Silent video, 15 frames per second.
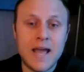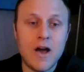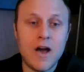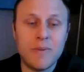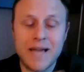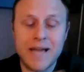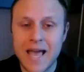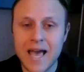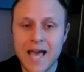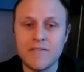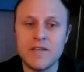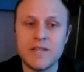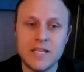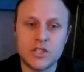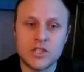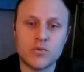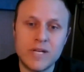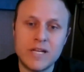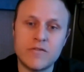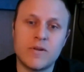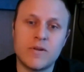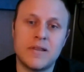Now, by having
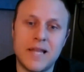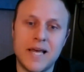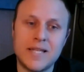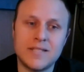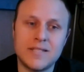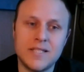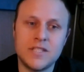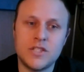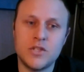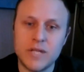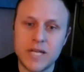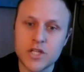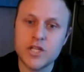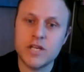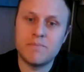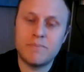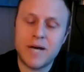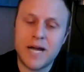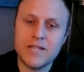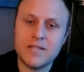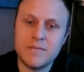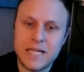these three different lenses, you can actually
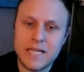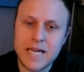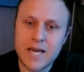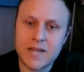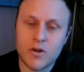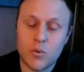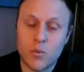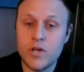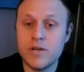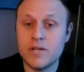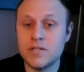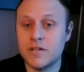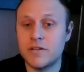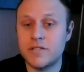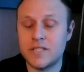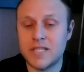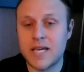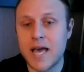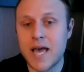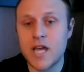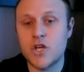combine them together where you can start to say,